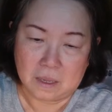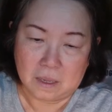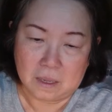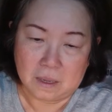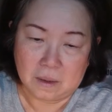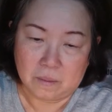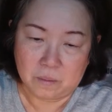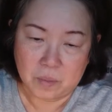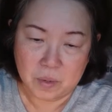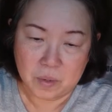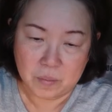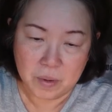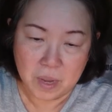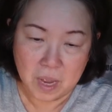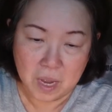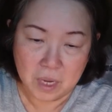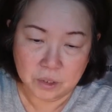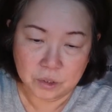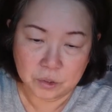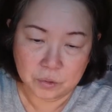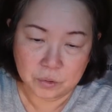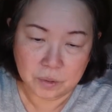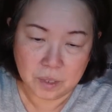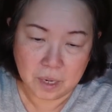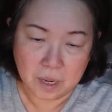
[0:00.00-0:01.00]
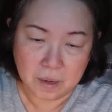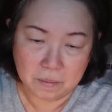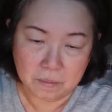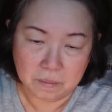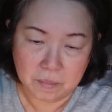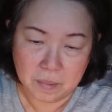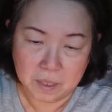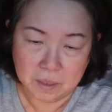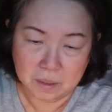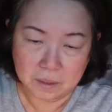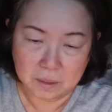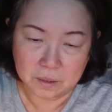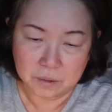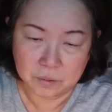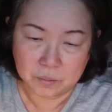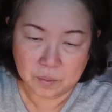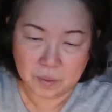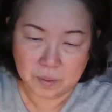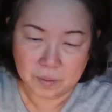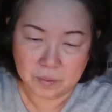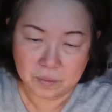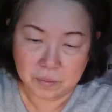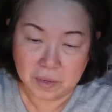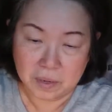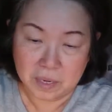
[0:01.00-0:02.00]
Maybe I should have made this
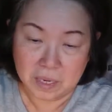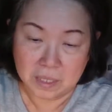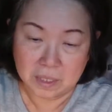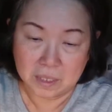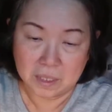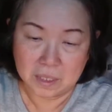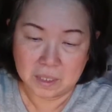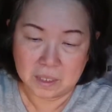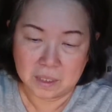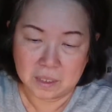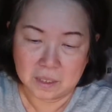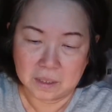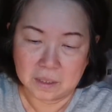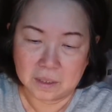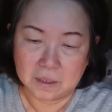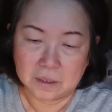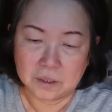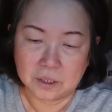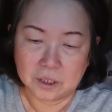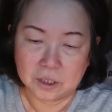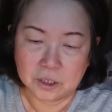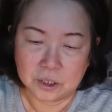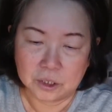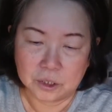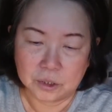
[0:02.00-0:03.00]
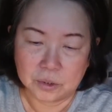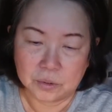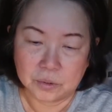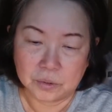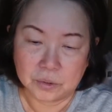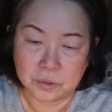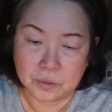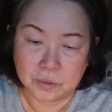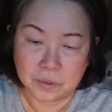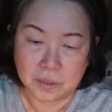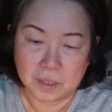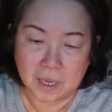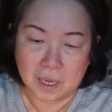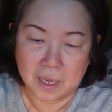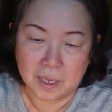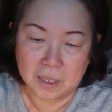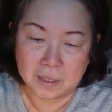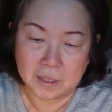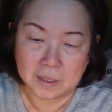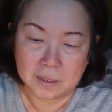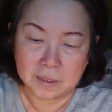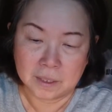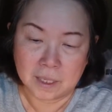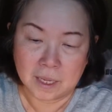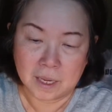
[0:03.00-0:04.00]
one ready, yeah? Just show you guys
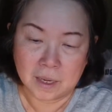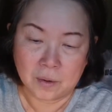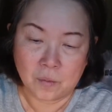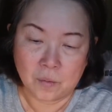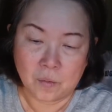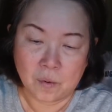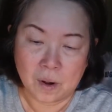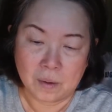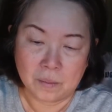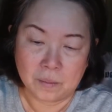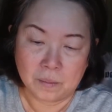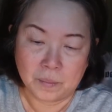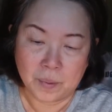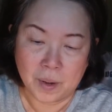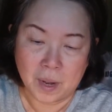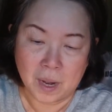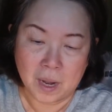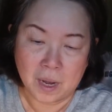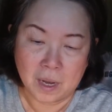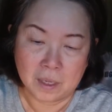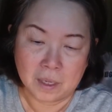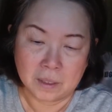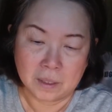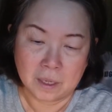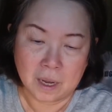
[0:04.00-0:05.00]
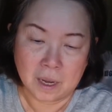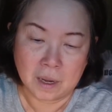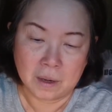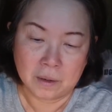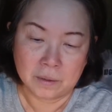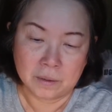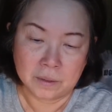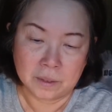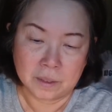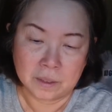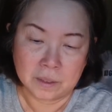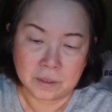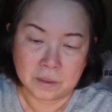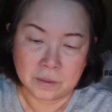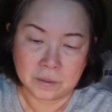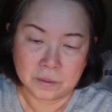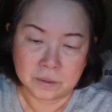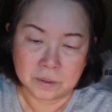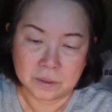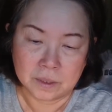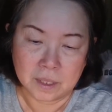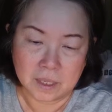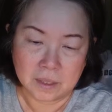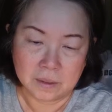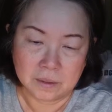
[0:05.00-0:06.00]
like one part how it looks
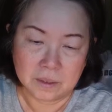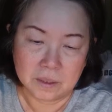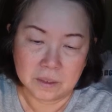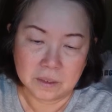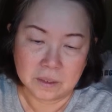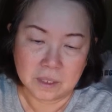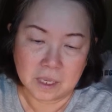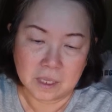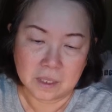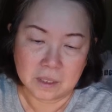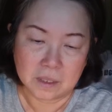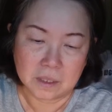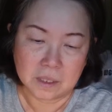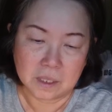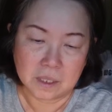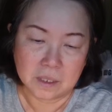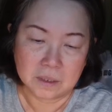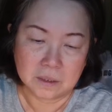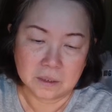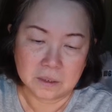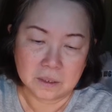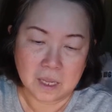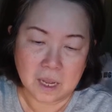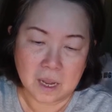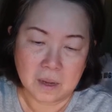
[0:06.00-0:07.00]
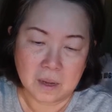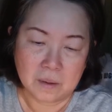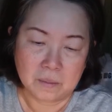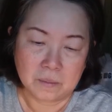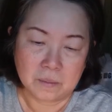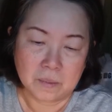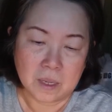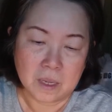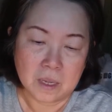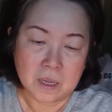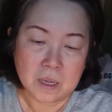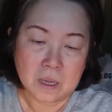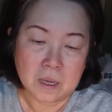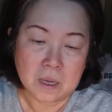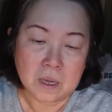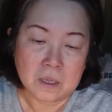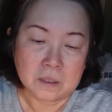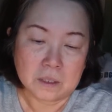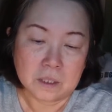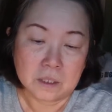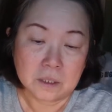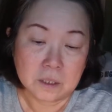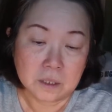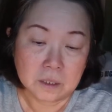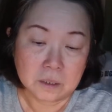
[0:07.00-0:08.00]
like. This can take time.
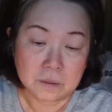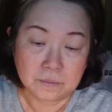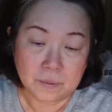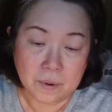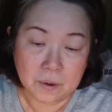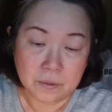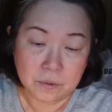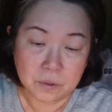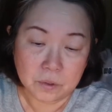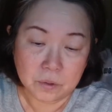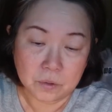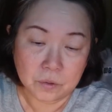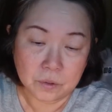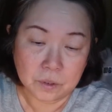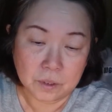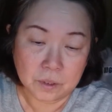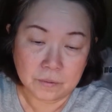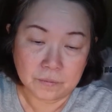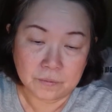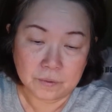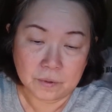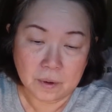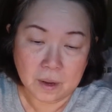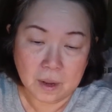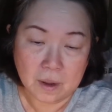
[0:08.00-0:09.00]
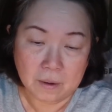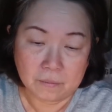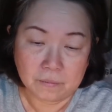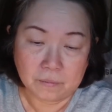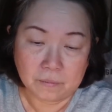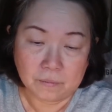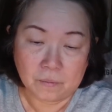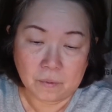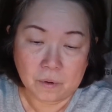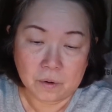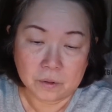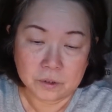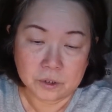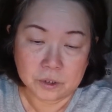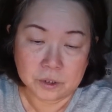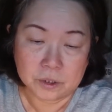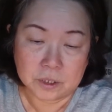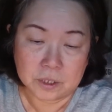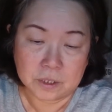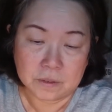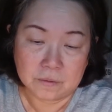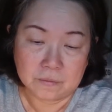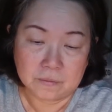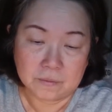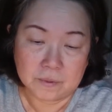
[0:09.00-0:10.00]
This is very good if you have watched
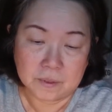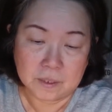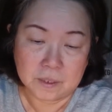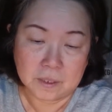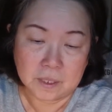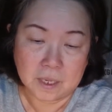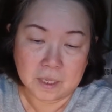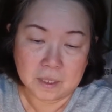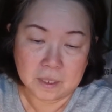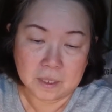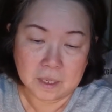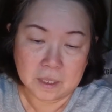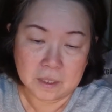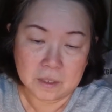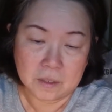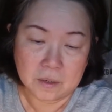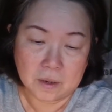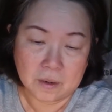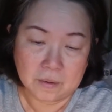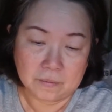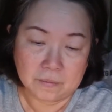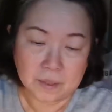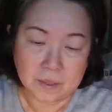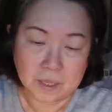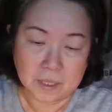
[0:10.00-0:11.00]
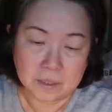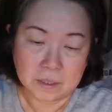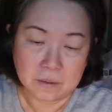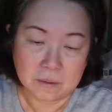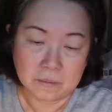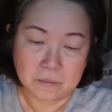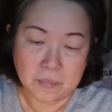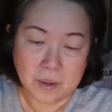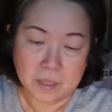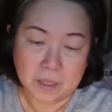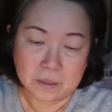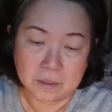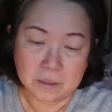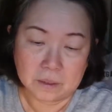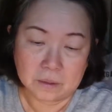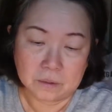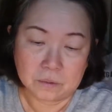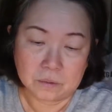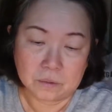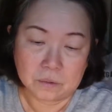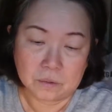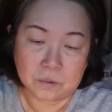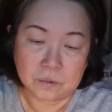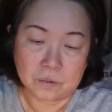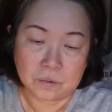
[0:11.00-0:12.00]
TV and then you have nothing better to
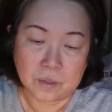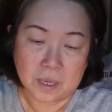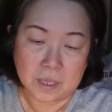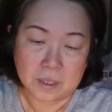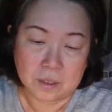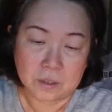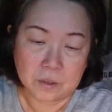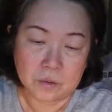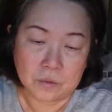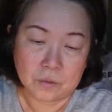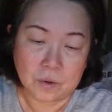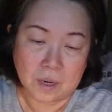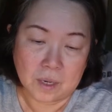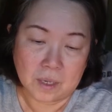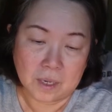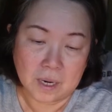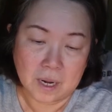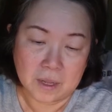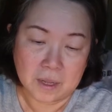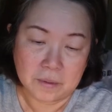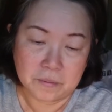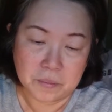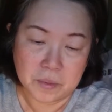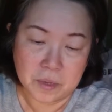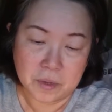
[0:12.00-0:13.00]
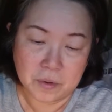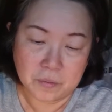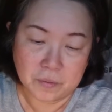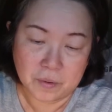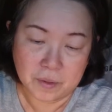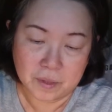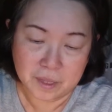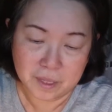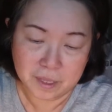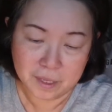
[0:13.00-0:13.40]
do and you are like me with